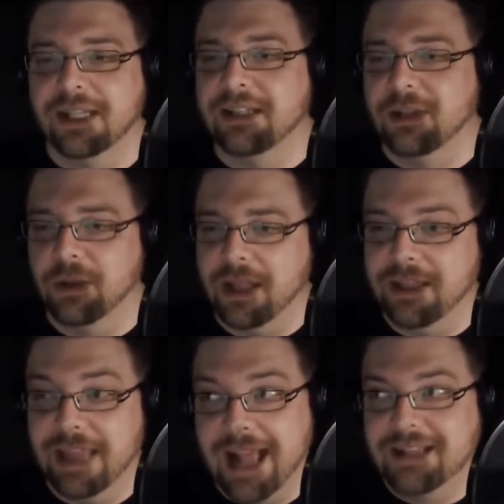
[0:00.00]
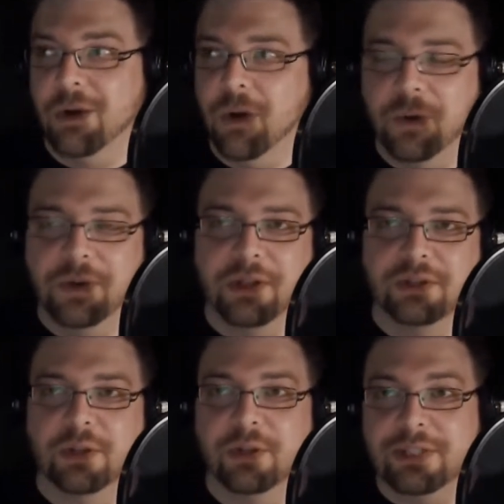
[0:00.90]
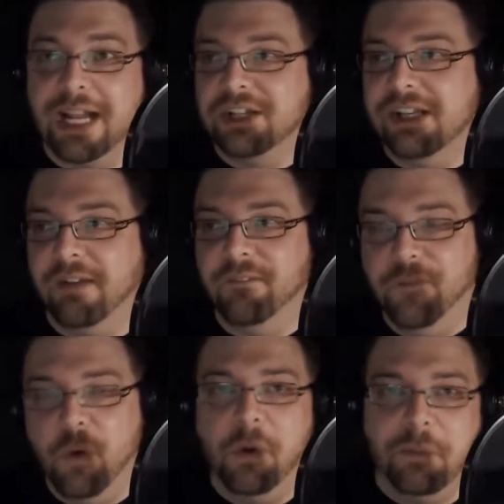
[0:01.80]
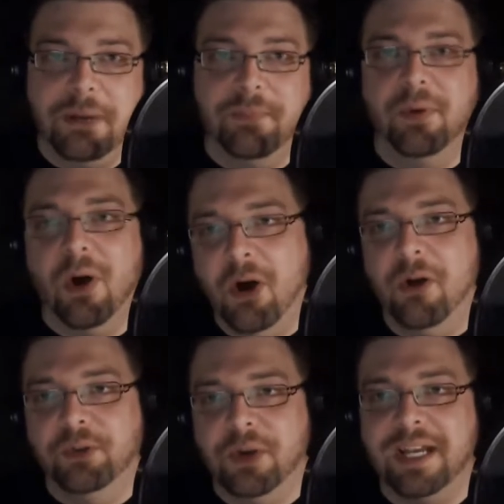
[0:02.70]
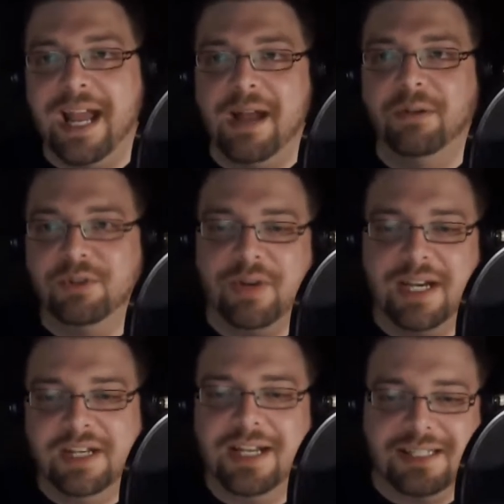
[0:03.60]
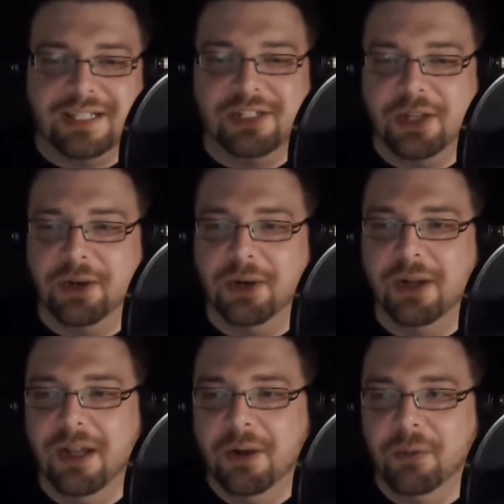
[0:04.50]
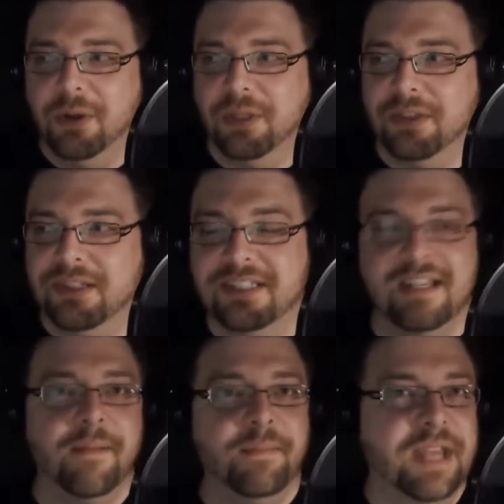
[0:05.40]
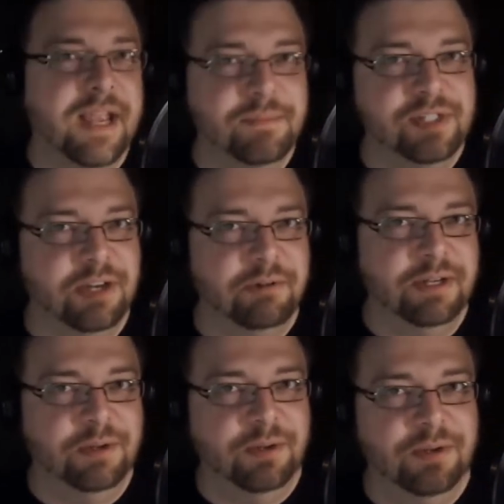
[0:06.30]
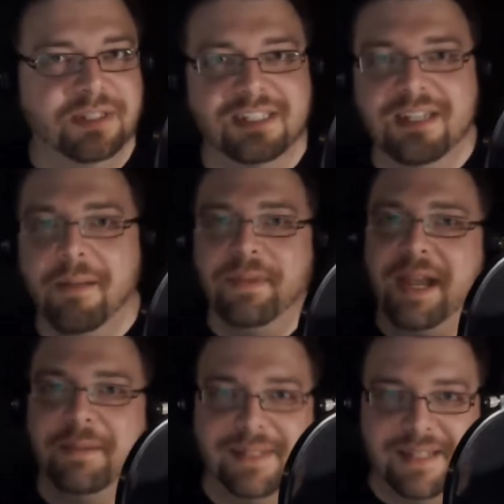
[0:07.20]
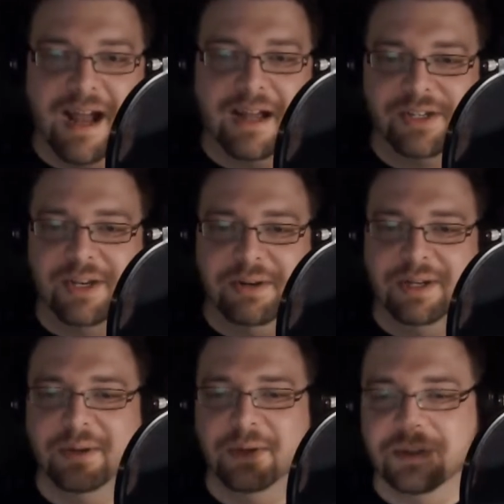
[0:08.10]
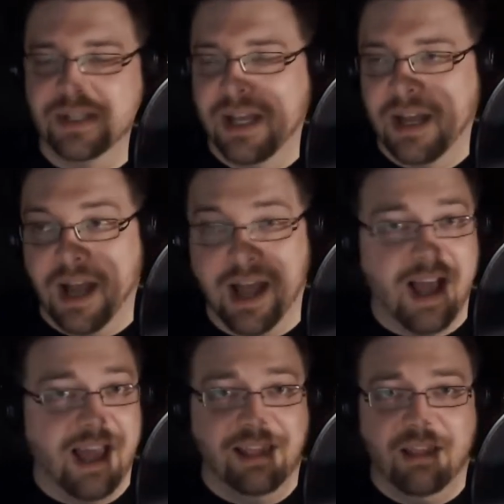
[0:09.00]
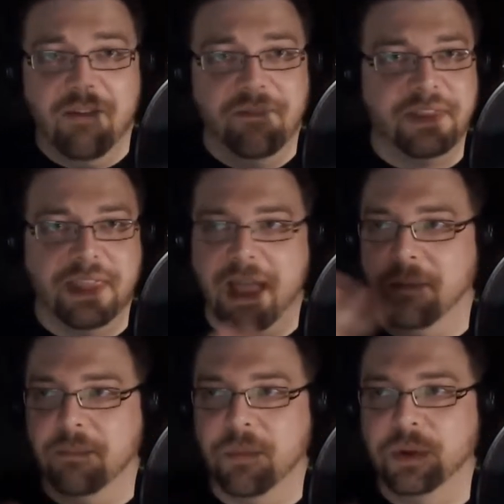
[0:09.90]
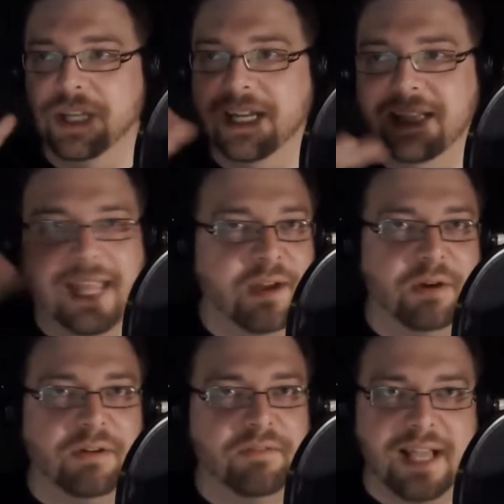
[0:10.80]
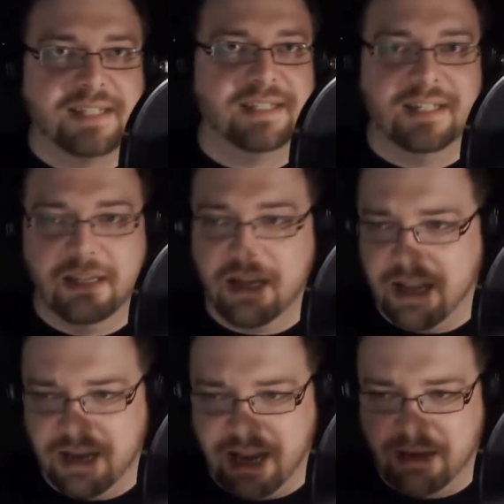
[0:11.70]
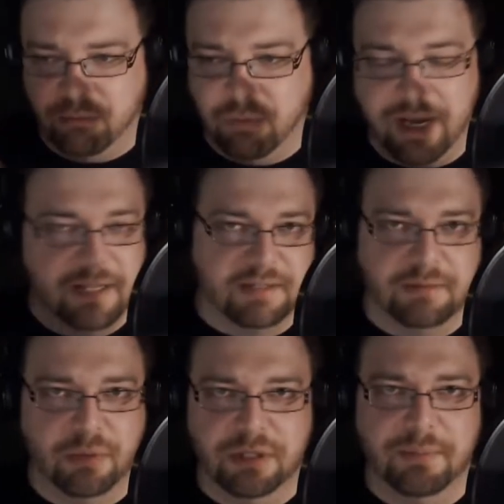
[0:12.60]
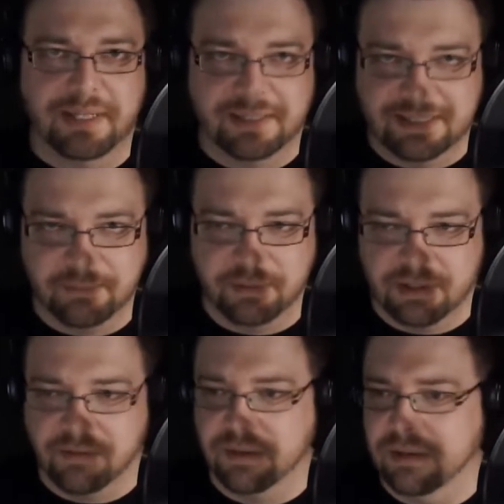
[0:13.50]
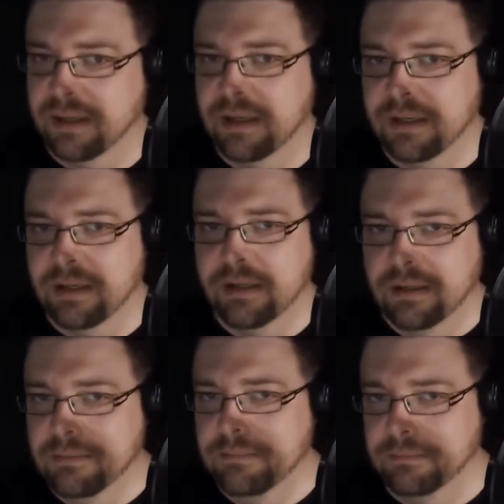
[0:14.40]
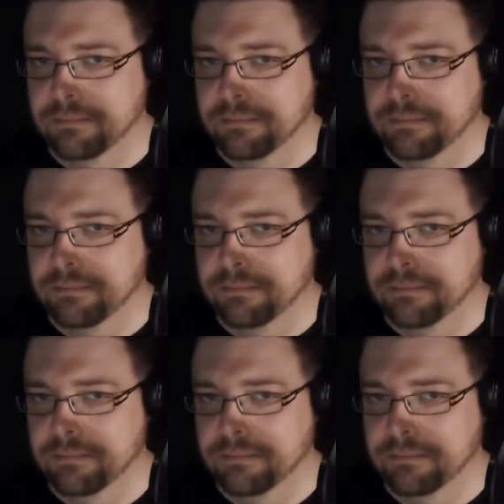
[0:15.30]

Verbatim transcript: And so that that's a whole nother. So there's actually like four people all trying to out strategize each other with sometimes sharing goals and sometimes not sharing goals. I love how multi layered and faceted it got. And, and Ray is one of the best examples of it.